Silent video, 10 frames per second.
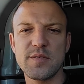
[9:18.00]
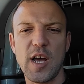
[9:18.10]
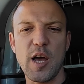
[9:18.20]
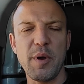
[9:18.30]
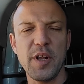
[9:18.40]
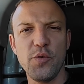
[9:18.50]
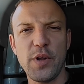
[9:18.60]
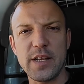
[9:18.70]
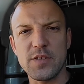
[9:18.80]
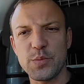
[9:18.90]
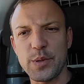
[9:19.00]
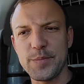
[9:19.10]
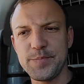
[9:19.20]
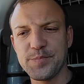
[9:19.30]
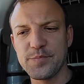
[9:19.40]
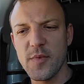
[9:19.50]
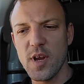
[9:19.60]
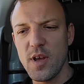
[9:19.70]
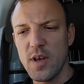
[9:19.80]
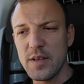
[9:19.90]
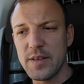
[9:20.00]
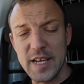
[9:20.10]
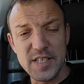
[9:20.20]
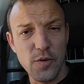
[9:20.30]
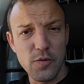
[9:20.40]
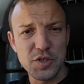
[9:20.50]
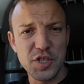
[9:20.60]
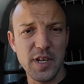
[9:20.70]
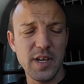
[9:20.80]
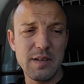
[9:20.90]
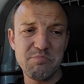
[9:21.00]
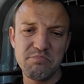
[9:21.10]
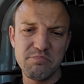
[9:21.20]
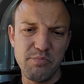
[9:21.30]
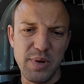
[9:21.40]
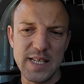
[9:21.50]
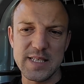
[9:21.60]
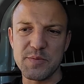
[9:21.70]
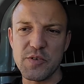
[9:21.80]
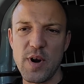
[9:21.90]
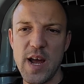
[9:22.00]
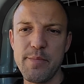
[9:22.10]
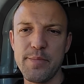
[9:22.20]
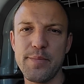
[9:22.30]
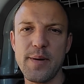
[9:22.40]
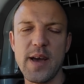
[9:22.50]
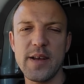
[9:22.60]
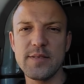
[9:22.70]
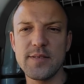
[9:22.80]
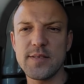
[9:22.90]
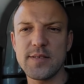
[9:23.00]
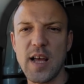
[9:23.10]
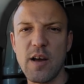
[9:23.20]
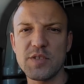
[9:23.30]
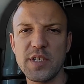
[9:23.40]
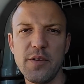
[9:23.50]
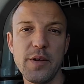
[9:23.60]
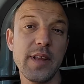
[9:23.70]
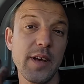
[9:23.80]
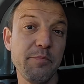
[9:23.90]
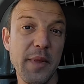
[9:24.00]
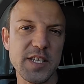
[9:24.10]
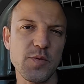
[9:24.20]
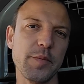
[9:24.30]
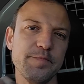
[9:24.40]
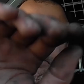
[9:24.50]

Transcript: I may do that as well. Thanks for watching. Please subscribe, and I will see you in the next one.